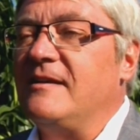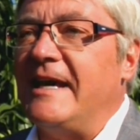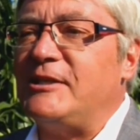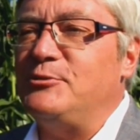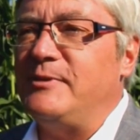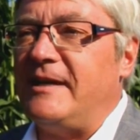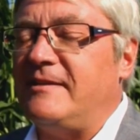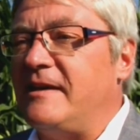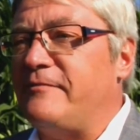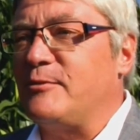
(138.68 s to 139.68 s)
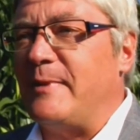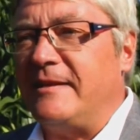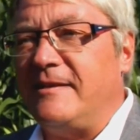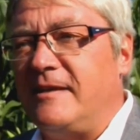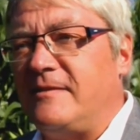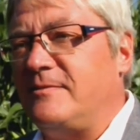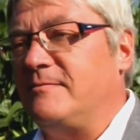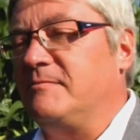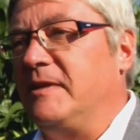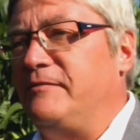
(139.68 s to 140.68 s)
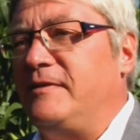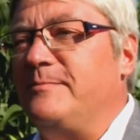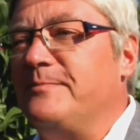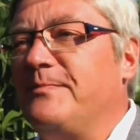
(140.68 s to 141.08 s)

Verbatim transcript: Next to that, I have a grandkid, Livy.